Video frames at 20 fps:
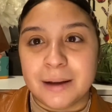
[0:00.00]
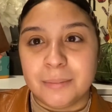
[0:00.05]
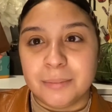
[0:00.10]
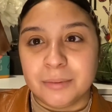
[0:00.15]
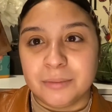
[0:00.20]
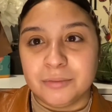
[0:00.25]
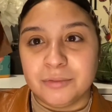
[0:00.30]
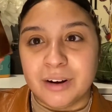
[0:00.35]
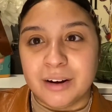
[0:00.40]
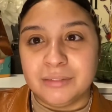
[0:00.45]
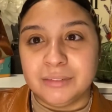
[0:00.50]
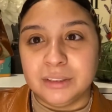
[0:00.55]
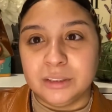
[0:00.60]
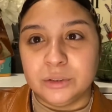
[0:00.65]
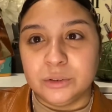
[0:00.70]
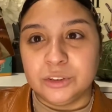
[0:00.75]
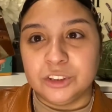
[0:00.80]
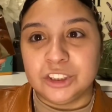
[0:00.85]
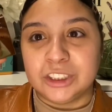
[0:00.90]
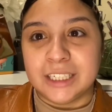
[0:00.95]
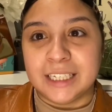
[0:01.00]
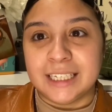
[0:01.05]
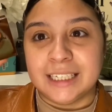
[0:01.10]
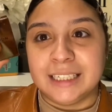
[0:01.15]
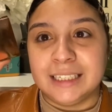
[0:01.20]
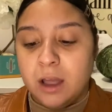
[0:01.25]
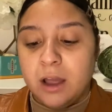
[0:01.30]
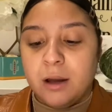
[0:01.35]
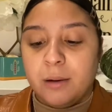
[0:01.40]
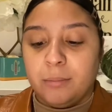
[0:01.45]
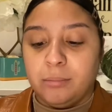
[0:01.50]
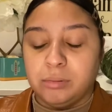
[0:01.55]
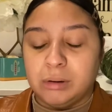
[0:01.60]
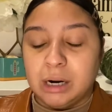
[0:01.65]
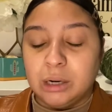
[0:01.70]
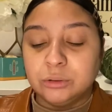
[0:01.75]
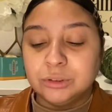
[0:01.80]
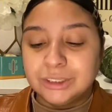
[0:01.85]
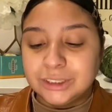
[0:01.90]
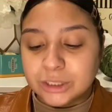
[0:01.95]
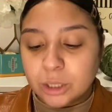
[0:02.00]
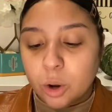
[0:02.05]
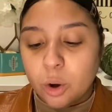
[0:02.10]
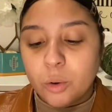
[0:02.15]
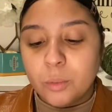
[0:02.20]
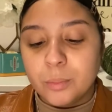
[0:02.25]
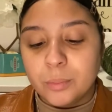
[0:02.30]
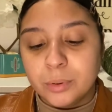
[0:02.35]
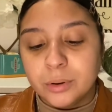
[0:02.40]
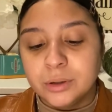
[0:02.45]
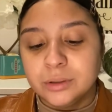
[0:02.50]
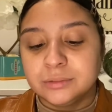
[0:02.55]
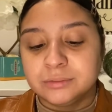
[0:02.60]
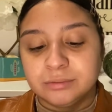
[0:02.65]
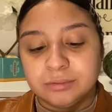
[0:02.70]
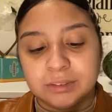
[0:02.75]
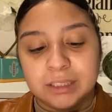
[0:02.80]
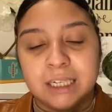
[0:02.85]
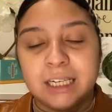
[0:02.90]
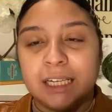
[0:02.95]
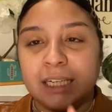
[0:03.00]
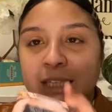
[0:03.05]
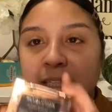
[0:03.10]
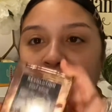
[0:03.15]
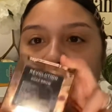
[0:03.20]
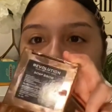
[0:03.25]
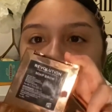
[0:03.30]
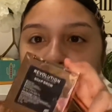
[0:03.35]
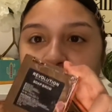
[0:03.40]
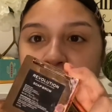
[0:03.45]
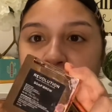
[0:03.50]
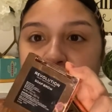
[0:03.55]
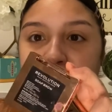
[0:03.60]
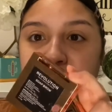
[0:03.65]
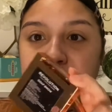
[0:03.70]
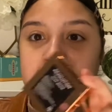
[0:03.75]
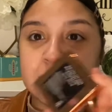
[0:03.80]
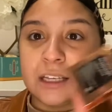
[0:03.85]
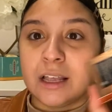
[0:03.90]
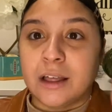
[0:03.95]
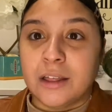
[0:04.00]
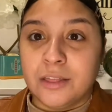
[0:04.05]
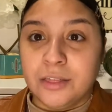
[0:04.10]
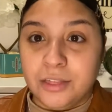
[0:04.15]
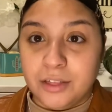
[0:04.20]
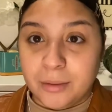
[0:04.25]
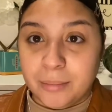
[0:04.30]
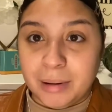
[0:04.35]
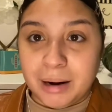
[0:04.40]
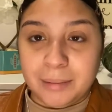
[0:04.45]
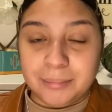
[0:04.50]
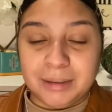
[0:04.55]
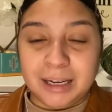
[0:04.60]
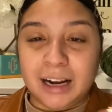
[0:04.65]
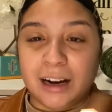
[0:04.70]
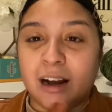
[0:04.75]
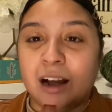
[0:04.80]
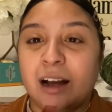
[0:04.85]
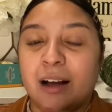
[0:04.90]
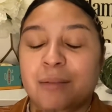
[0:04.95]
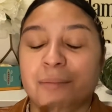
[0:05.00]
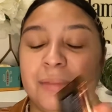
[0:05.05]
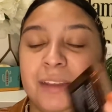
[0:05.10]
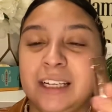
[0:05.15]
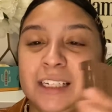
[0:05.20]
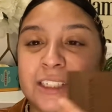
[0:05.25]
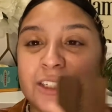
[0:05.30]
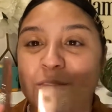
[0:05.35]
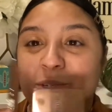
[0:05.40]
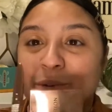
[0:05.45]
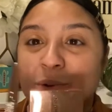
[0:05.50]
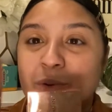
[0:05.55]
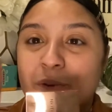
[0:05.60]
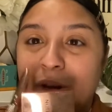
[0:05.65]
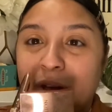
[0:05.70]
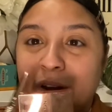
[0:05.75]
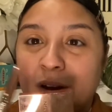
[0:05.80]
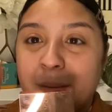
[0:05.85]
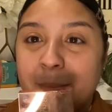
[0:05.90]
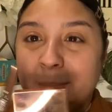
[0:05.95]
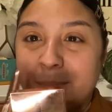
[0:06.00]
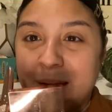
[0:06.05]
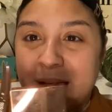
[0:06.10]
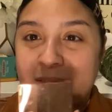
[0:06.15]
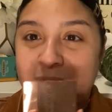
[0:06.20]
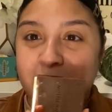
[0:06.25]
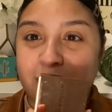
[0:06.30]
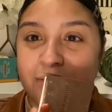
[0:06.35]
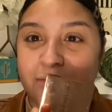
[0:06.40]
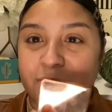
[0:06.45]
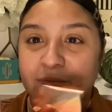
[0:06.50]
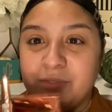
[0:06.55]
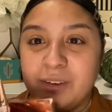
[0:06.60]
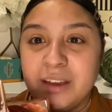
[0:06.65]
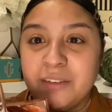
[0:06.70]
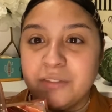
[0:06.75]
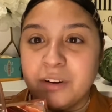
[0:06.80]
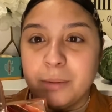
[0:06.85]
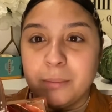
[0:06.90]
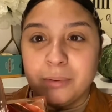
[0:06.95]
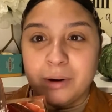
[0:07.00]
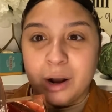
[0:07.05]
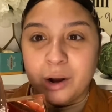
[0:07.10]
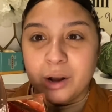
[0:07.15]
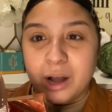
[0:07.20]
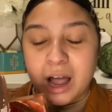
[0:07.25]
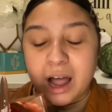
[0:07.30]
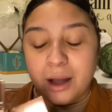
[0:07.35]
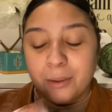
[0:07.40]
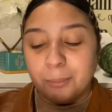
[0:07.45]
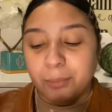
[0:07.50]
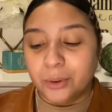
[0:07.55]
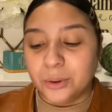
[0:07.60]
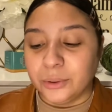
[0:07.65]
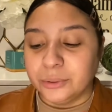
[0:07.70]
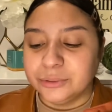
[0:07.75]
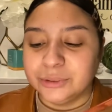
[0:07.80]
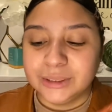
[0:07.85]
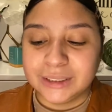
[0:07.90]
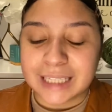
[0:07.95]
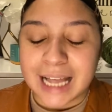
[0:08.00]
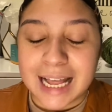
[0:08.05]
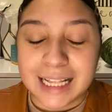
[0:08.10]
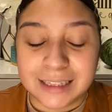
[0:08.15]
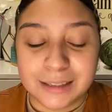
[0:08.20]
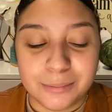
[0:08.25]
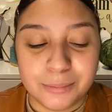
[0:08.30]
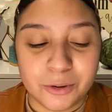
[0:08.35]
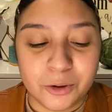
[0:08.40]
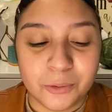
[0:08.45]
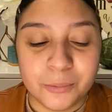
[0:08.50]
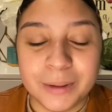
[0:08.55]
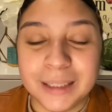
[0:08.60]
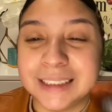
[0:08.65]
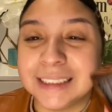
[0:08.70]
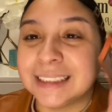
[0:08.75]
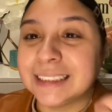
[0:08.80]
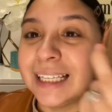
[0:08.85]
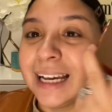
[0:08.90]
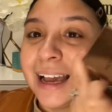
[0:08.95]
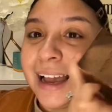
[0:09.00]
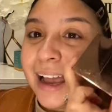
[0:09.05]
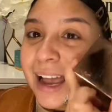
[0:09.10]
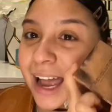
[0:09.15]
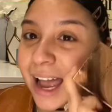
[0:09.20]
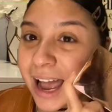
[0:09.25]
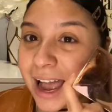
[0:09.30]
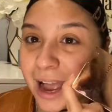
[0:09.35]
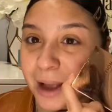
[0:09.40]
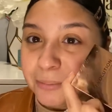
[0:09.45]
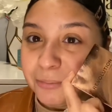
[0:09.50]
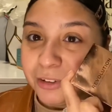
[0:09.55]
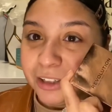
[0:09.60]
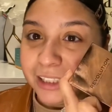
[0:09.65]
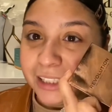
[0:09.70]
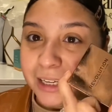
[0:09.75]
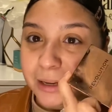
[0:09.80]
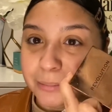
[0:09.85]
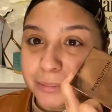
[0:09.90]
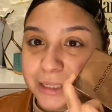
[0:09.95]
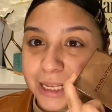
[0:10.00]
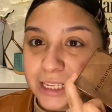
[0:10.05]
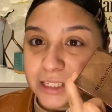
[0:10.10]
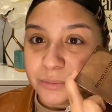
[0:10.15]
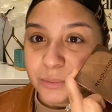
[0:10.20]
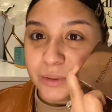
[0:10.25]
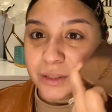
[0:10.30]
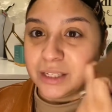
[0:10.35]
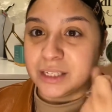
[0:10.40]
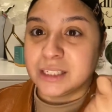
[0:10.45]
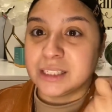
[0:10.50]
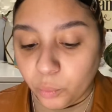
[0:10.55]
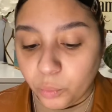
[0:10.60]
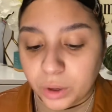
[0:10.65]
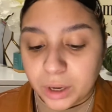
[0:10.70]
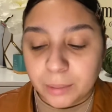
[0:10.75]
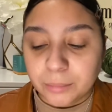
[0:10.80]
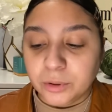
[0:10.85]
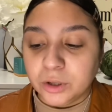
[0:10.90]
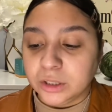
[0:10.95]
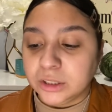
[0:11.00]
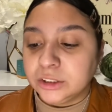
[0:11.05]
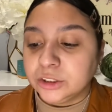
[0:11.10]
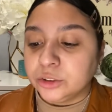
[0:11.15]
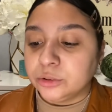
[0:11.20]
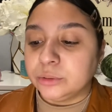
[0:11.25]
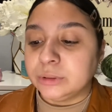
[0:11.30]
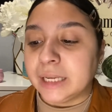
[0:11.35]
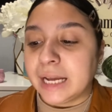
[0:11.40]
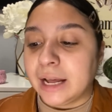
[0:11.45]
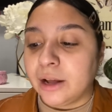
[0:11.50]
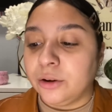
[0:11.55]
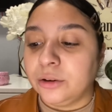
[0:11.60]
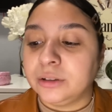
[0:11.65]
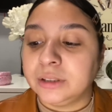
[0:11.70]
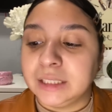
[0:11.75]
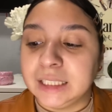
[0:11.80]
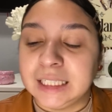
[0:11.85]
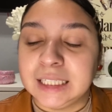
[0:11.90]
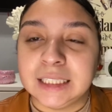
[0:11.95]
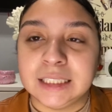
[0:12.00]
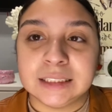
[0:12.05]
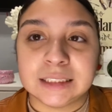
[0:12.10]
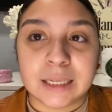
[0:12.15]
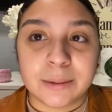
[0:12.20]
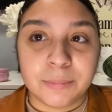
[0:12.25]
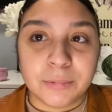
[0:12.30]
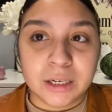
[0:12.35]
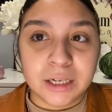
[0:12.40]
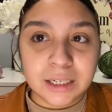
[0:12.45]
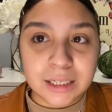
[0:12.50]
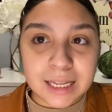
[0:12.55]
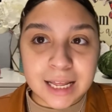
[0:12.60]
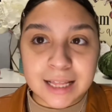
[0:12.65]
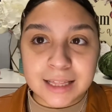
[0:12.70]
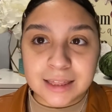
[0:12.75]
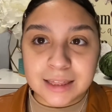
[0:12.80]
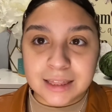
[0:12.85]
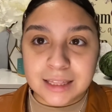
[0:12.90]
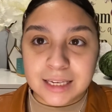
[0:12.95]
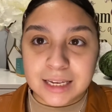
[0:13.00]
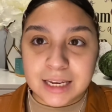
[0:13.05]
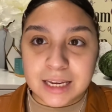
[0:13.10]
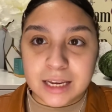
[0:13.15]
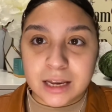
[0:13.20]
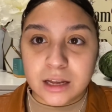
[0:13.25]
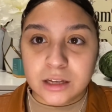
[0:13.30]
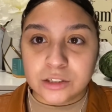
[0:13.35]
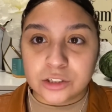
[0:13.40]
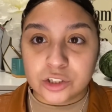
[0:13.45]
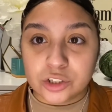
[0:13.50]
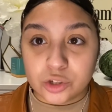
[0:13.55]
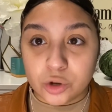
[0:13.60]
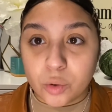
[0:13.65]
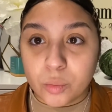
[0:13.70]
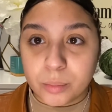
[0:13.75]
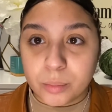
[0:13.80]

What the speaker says: Revolution brow soap. It's thebomb.com. These two are my favorite brow combos at the moment. I'm really obsessed with this. What I'm gonna do now is I'm gonna let the soap